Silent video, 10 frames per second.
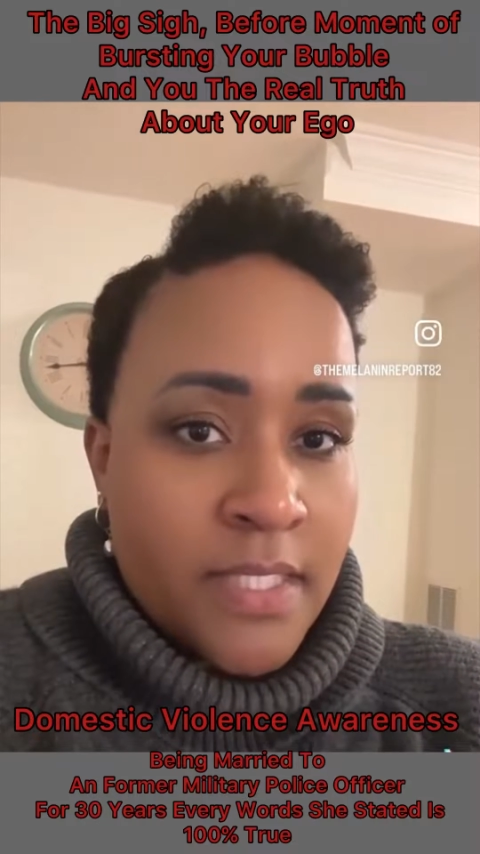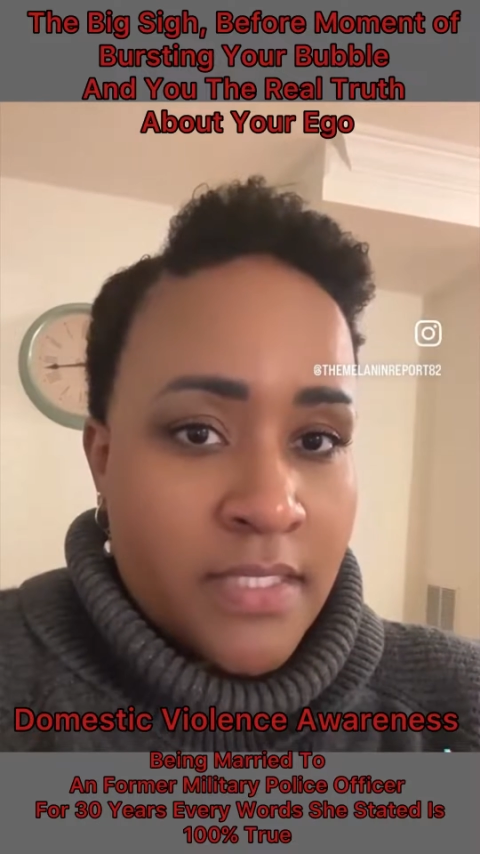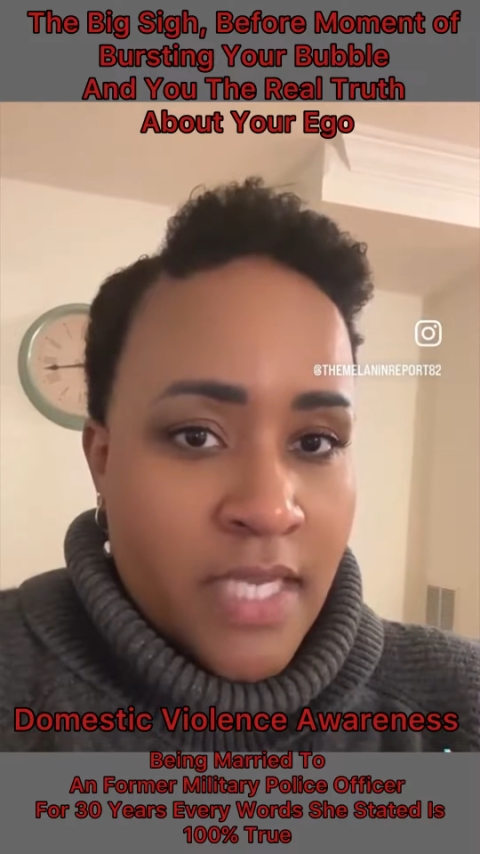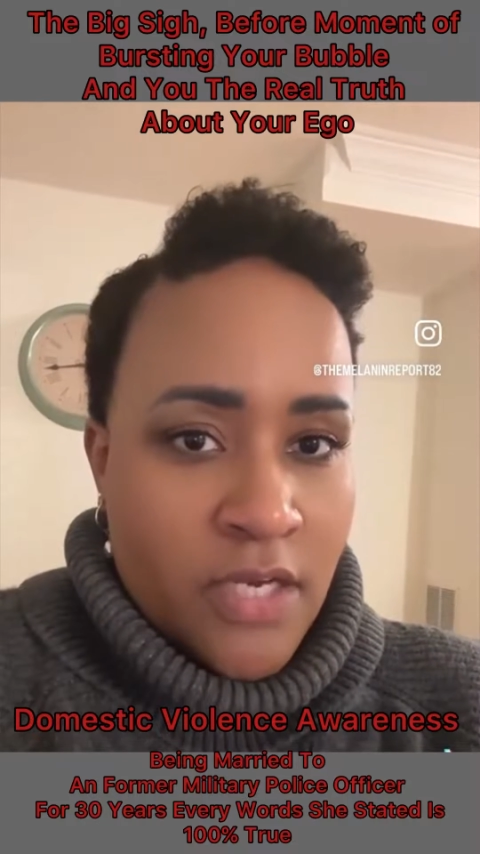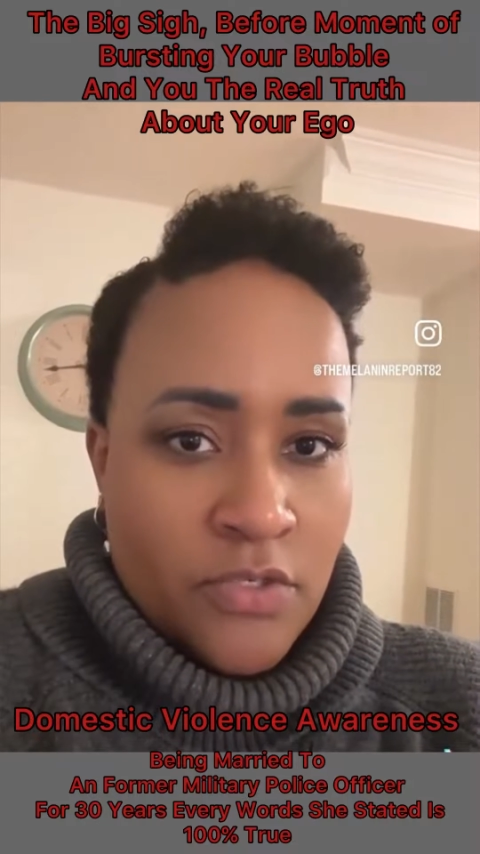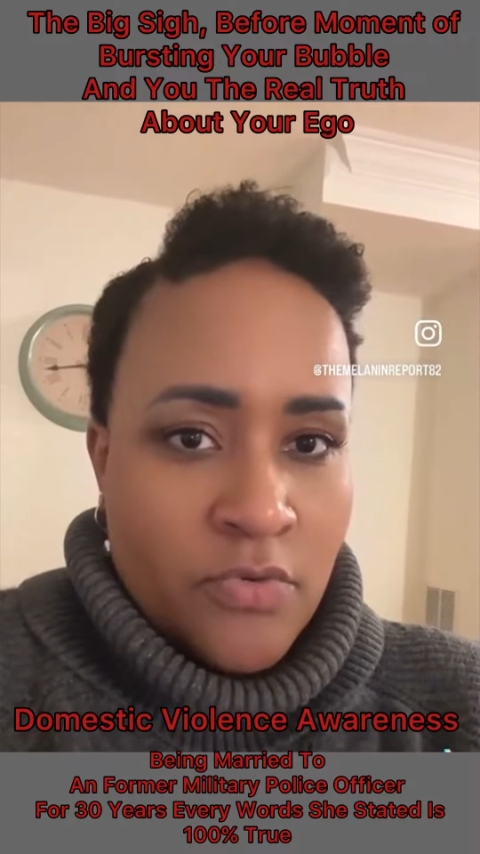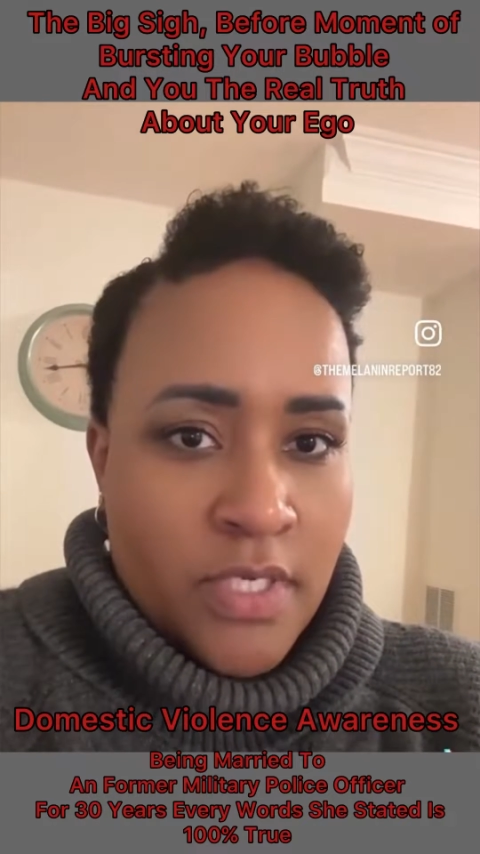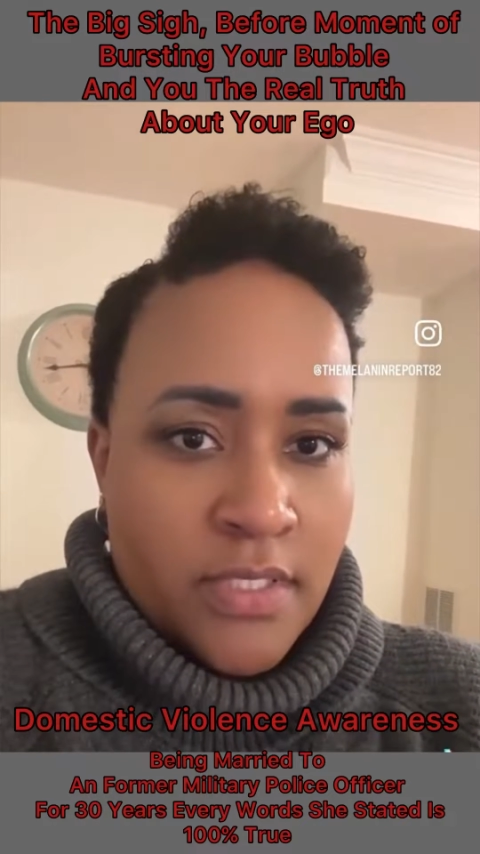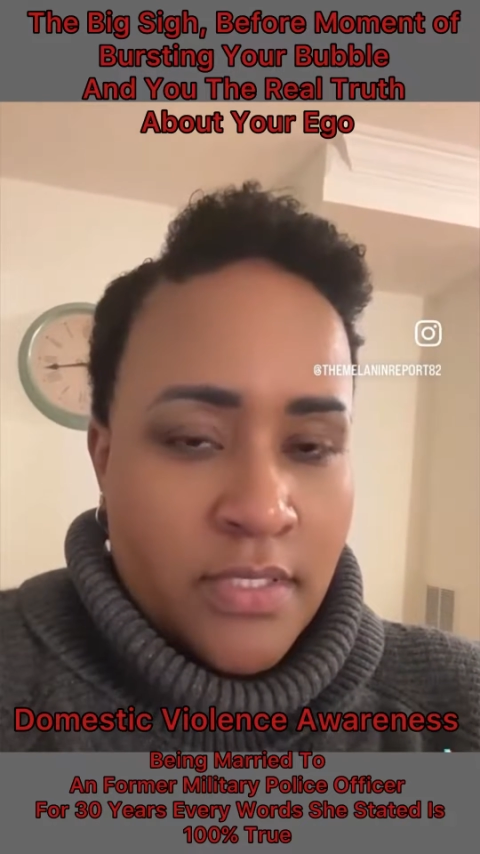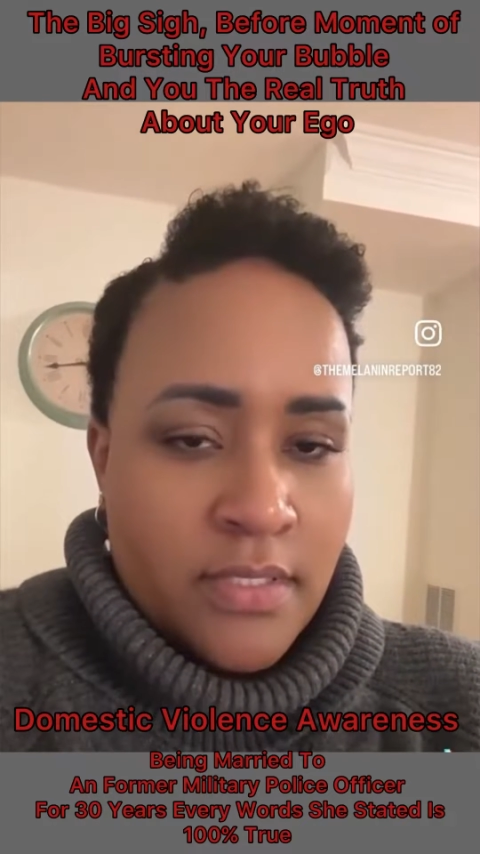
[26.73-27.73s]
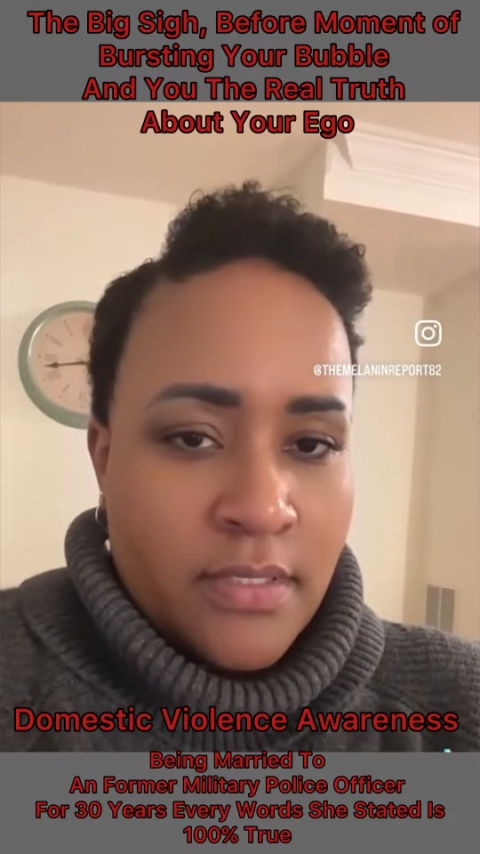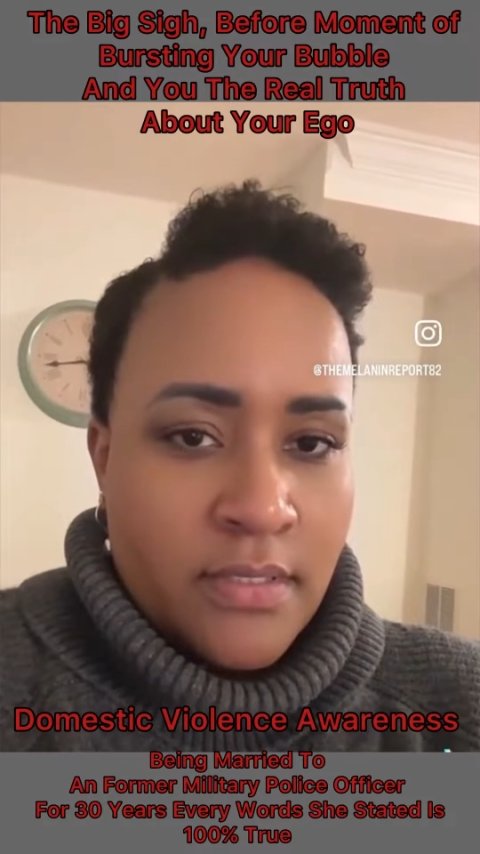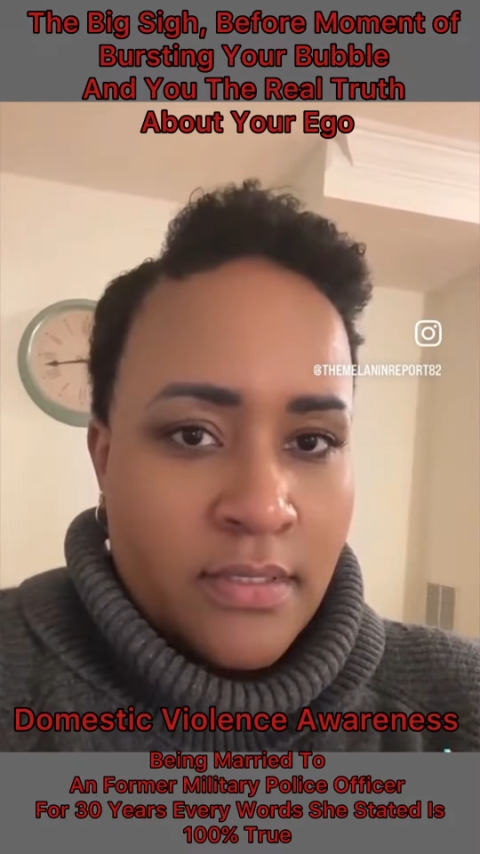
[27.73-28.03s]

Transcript: is dangerous.